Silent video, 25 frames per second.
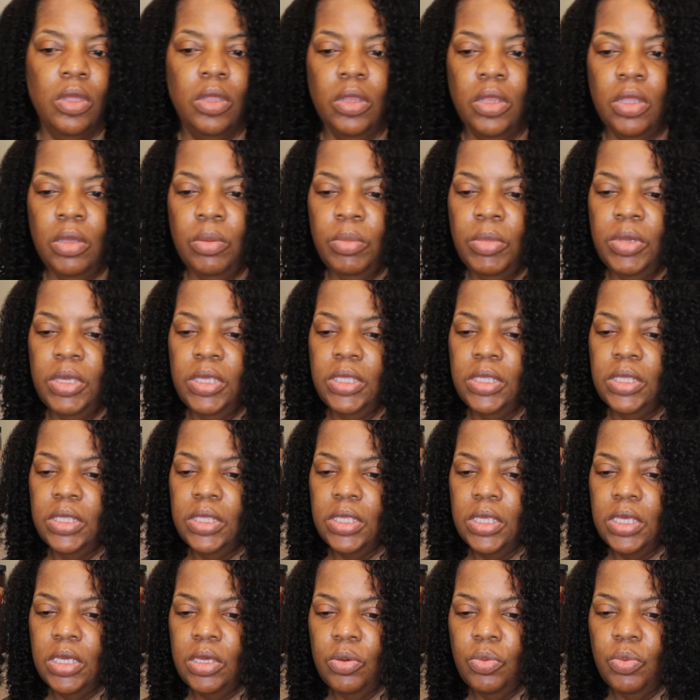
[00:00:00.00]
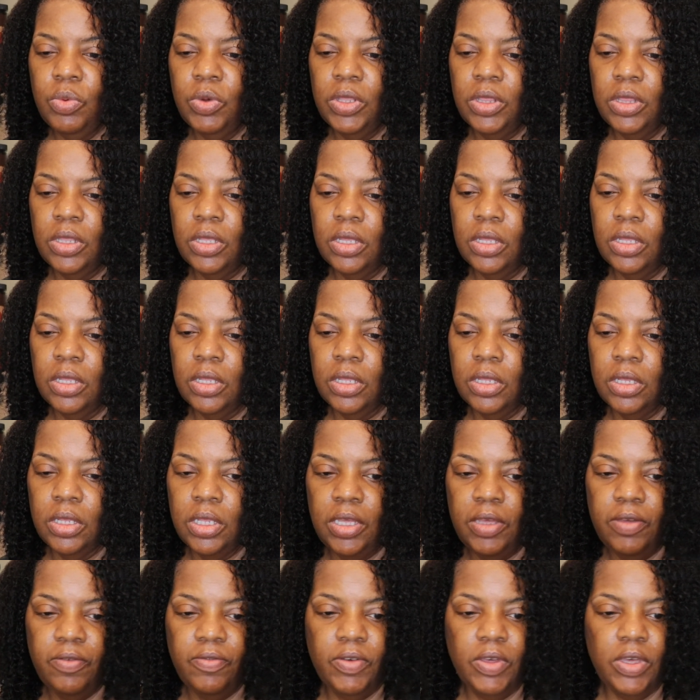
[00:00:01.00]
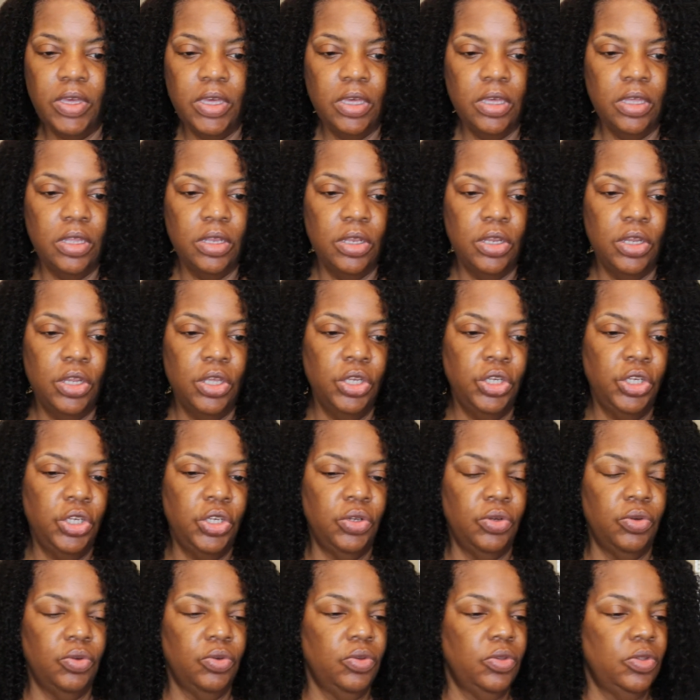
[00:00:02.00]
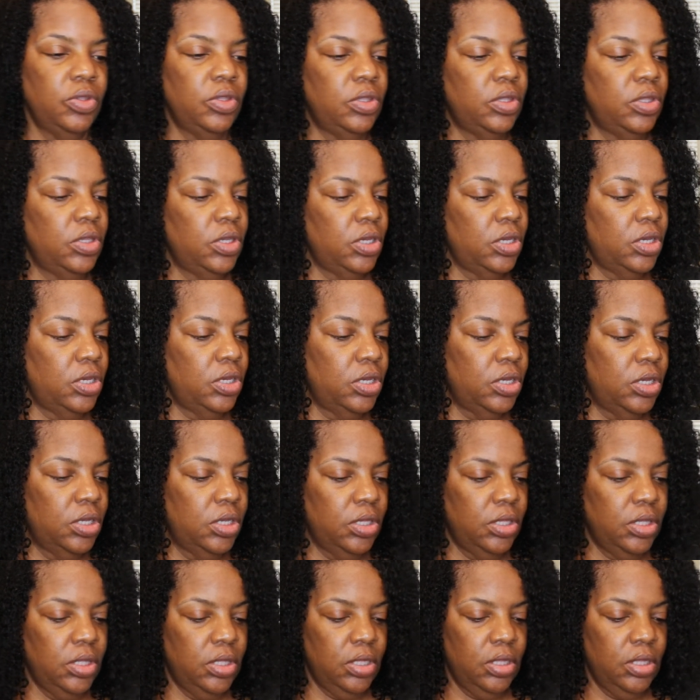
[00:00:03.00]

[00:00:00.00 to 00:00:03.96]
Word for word: let me see what the leave-in conditioner says.